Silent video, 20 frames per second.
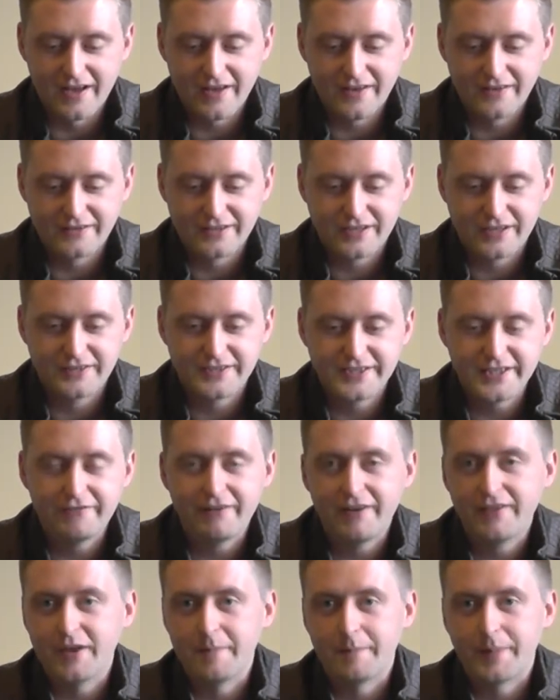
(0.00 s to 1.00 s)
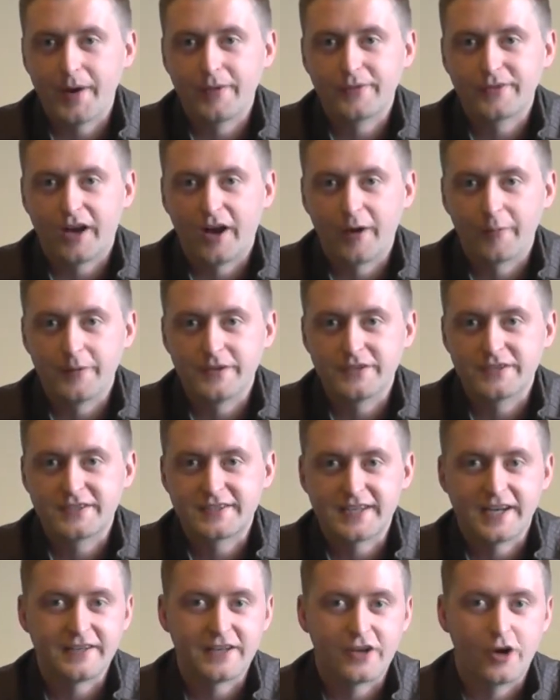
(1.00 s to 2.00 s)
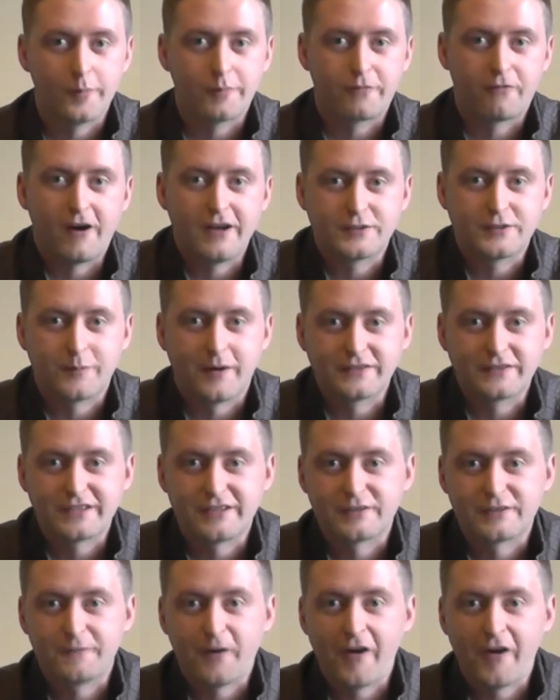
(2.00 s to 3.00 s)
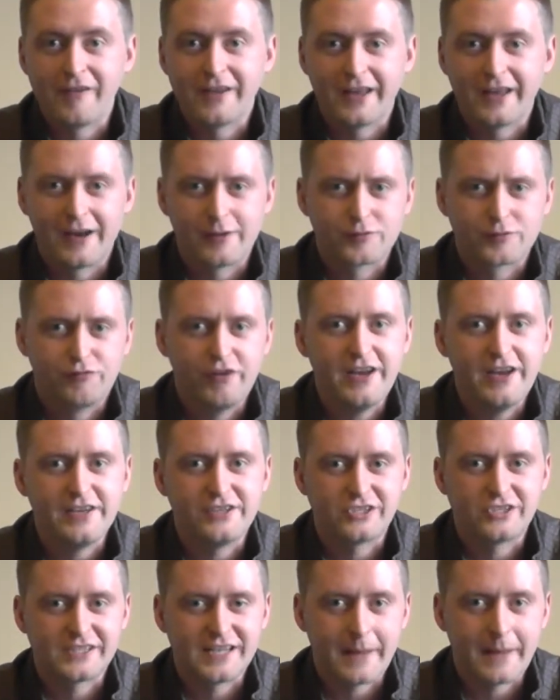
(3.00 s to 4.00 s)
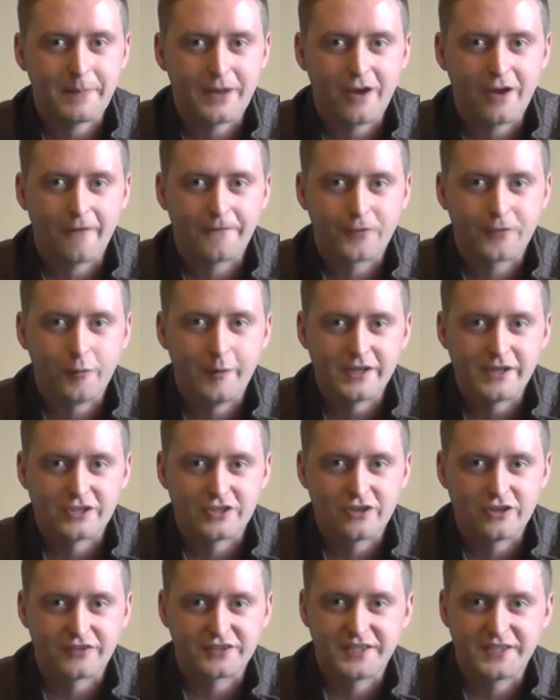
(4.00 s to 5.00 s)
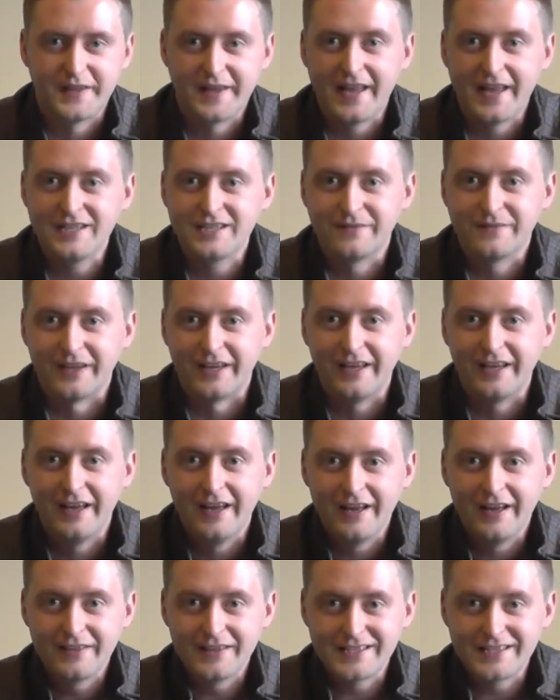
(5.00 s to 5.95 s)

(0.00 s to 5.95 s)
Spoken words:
and considering that both I was standing upright whilst I was firing and I was really snapping off quick shots at the end of it,